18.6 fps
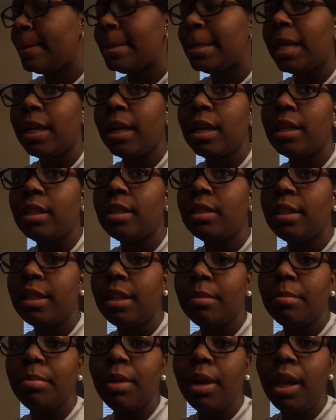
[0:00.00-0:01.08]
Like, I looked at
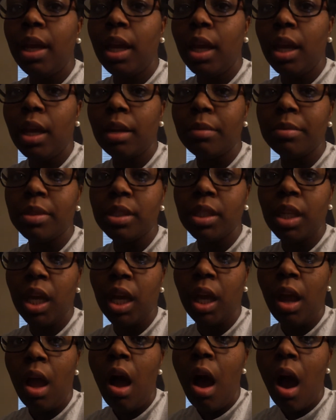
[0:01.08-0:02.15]
the bread and I was
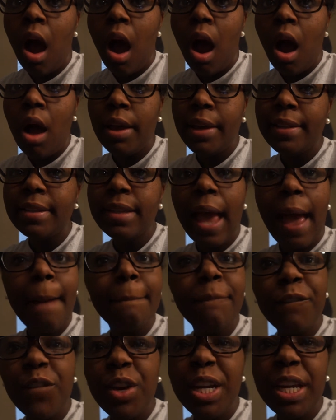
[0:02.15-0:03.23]
like, oh, it's got
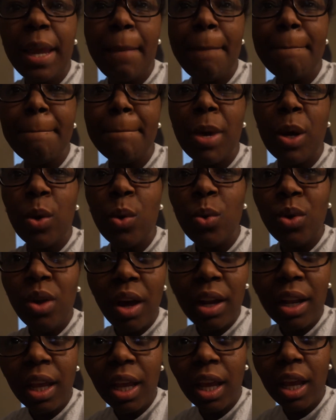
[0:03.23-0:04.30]
freaking mold
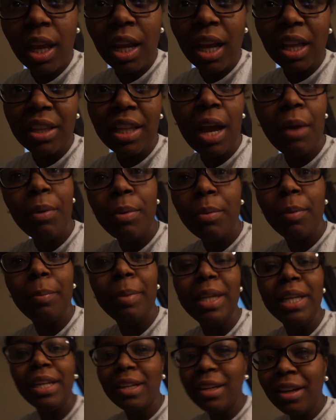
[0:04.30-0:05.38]
on it. And I thought we would
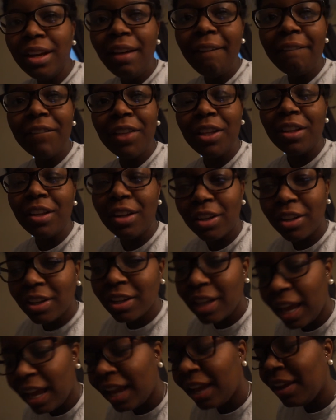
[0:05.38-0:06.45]
be good for the
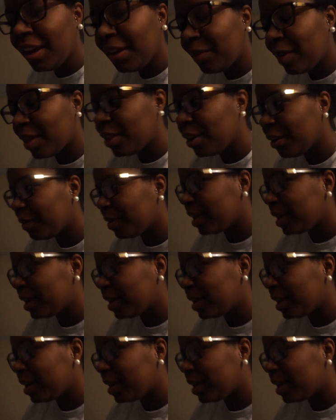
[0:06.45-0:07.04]
hurricane weather or